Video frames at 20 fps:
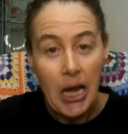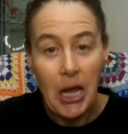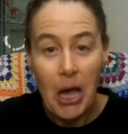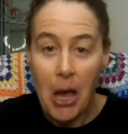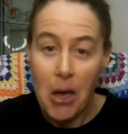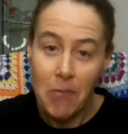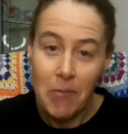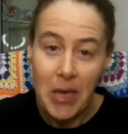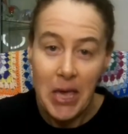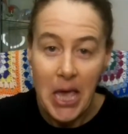
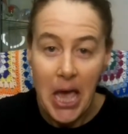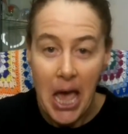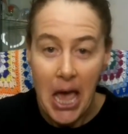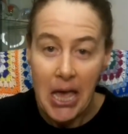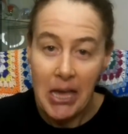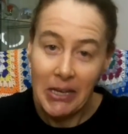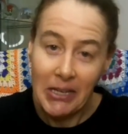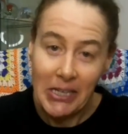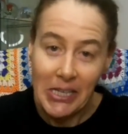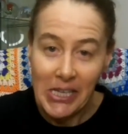Go me,
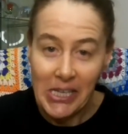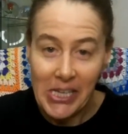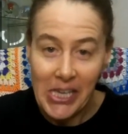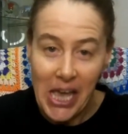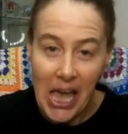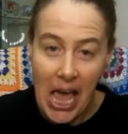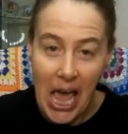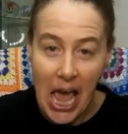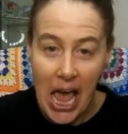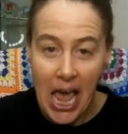eh?
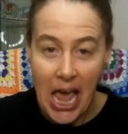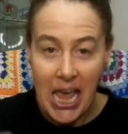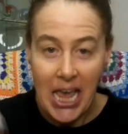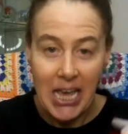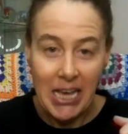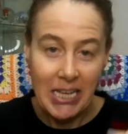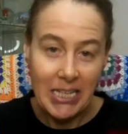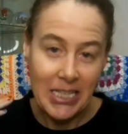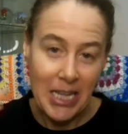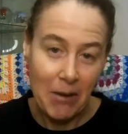
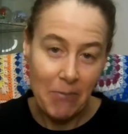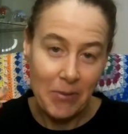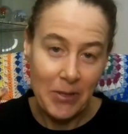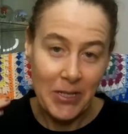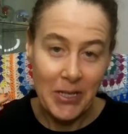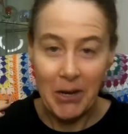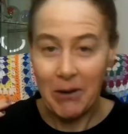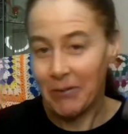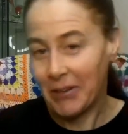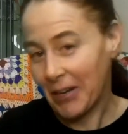Yay! Tap on
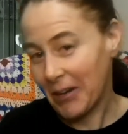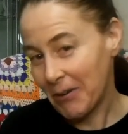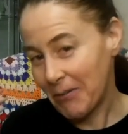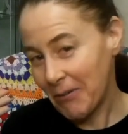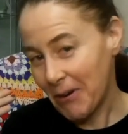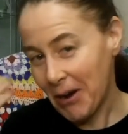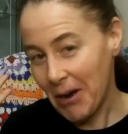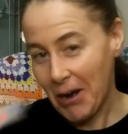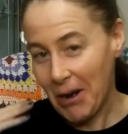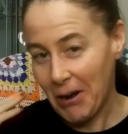the shoulder.
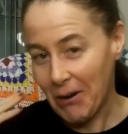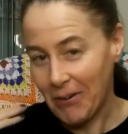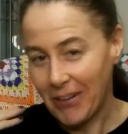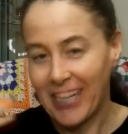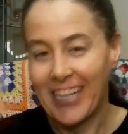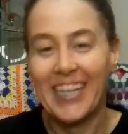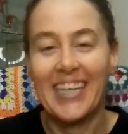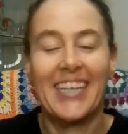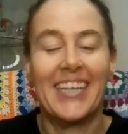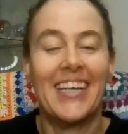Woo!
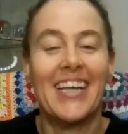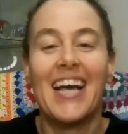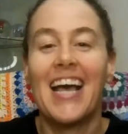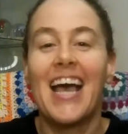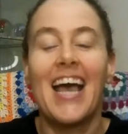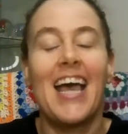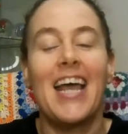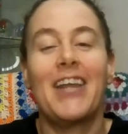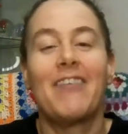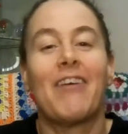
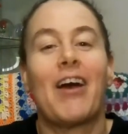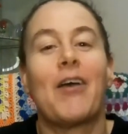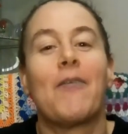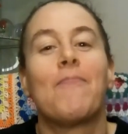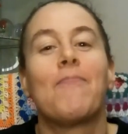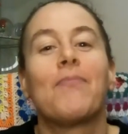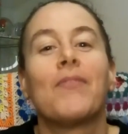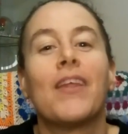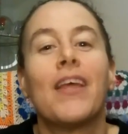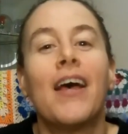Anyway,
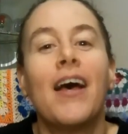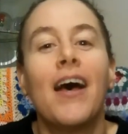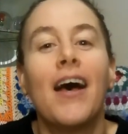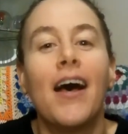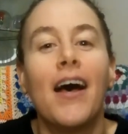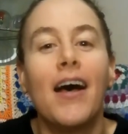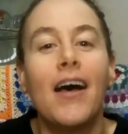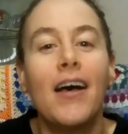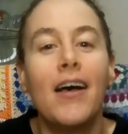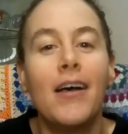
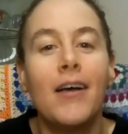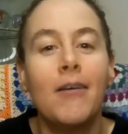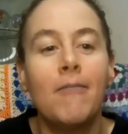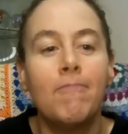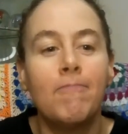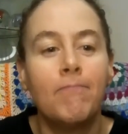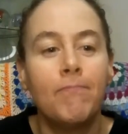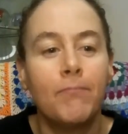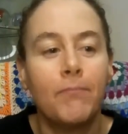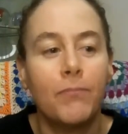
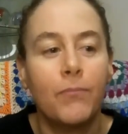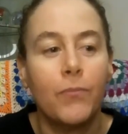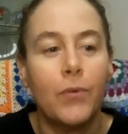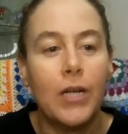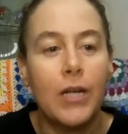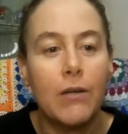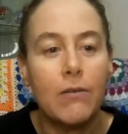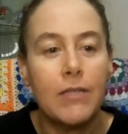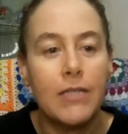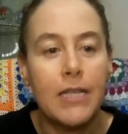
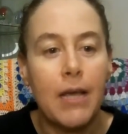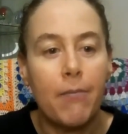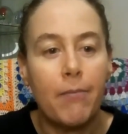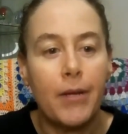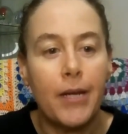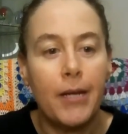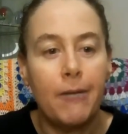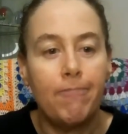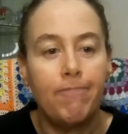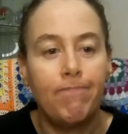what else is
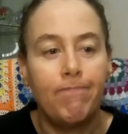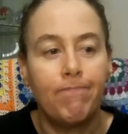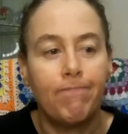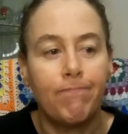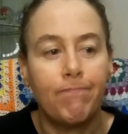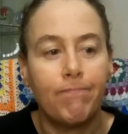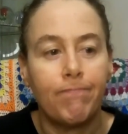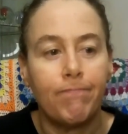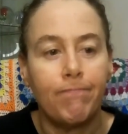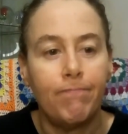happening?
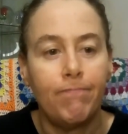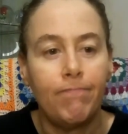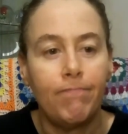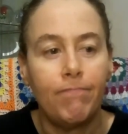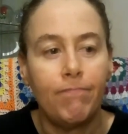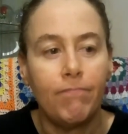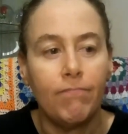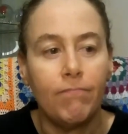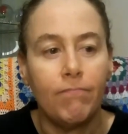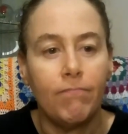
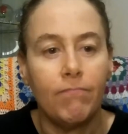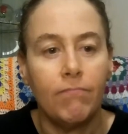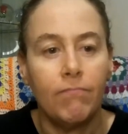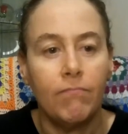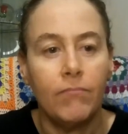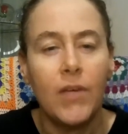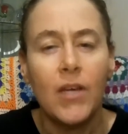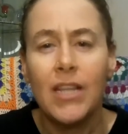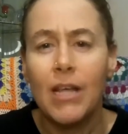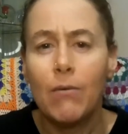
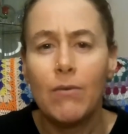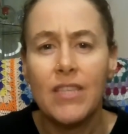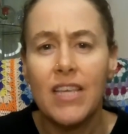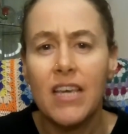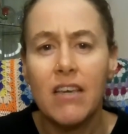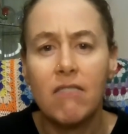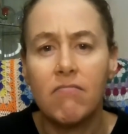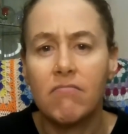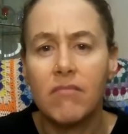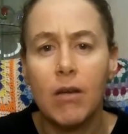No, that was
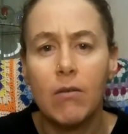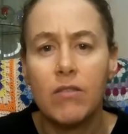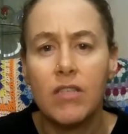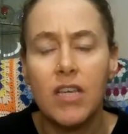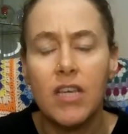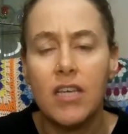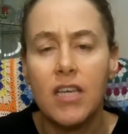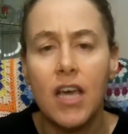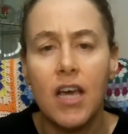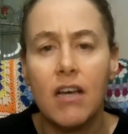it. That was
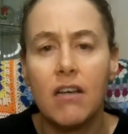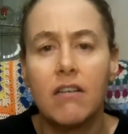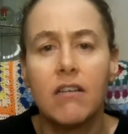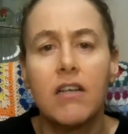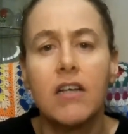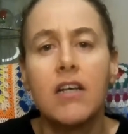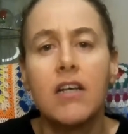it, yeah.